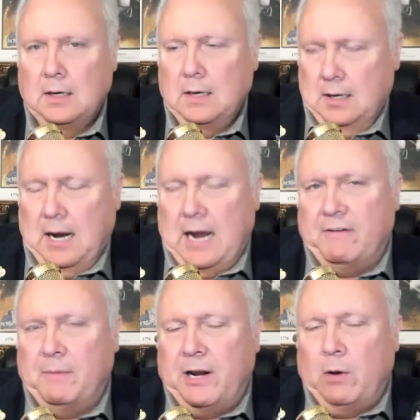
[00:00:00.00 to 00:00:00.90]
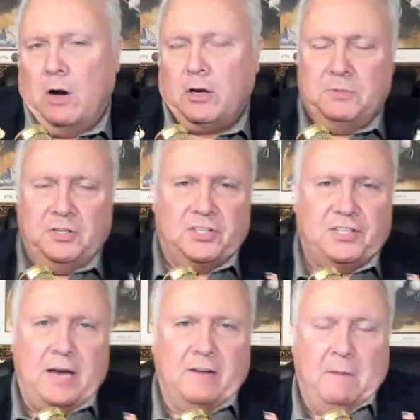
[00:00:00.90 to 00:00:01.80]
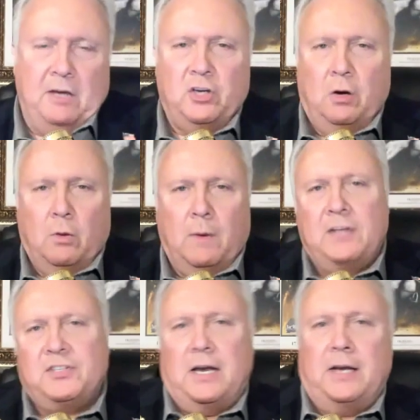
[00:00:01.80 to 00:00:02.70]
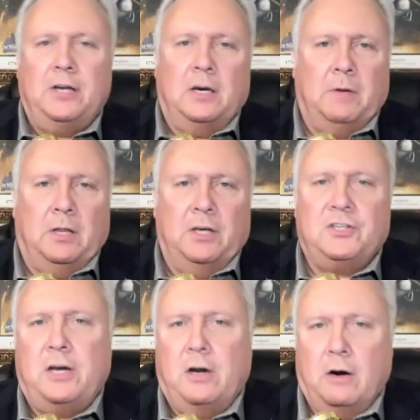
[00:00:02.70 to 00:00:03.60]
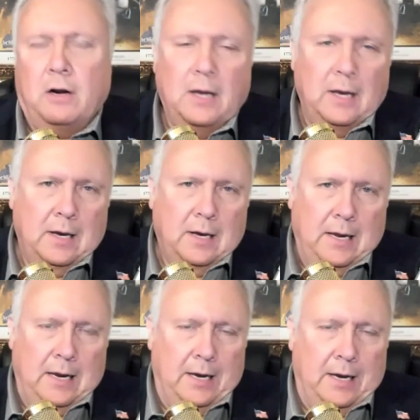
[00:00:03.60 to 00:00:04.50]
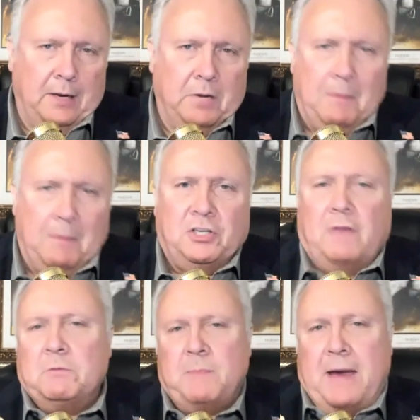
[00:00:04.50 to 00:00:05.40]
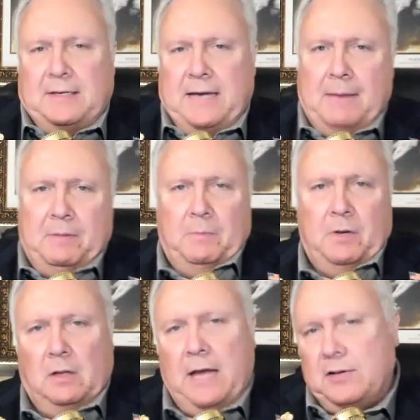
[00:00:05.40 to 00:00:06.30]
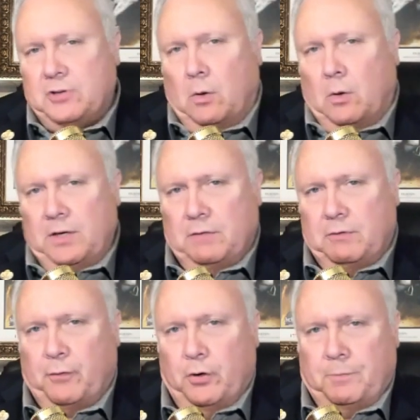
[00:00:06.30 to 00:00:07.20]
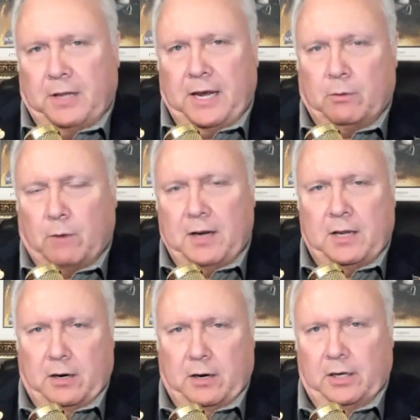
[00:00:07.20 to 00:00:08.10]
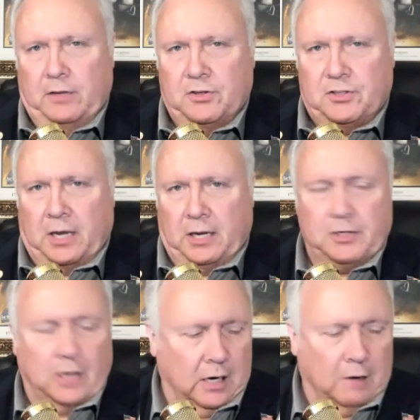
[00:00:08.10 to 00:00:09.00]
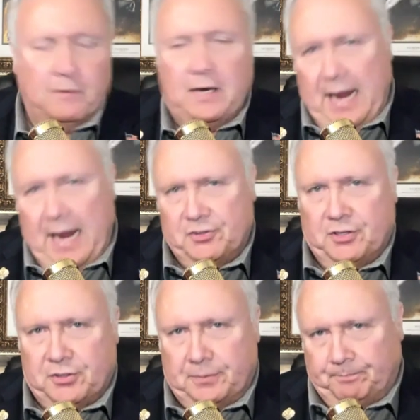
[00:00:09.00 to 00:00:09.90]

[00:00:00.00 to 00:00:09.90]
Hi, everybody. Welcome to the set of my show, The Right Side. Doug Billings here. And I'm coming to you from smack dab in the middle, as always, of the fruited plain, right here in the state of Kansas.